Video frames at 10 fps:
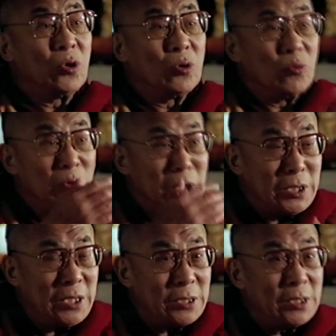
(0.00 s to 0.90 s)
so we
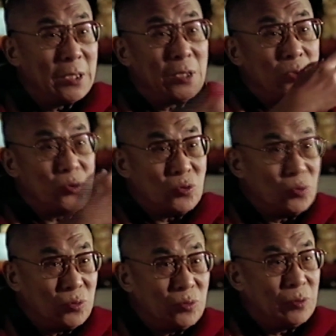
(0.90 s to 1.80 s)
need
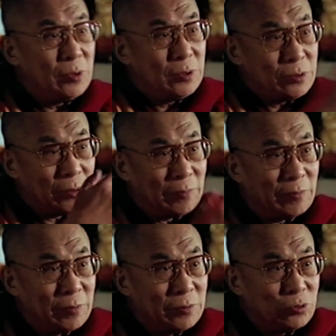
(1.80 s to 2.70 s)
two sort
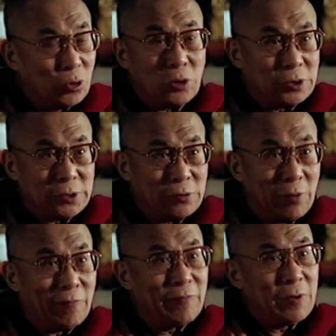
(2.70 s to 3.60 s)
of sources
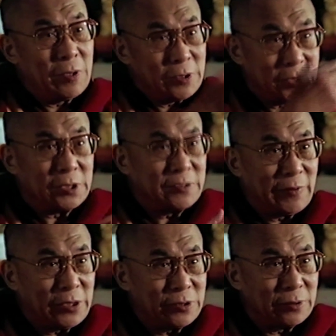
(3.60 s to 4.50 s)
of
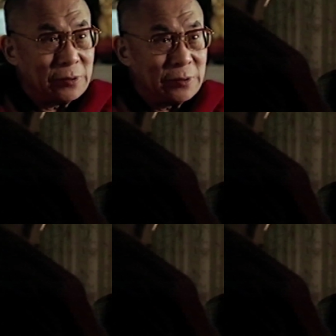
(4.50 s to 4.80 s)
satisfaction.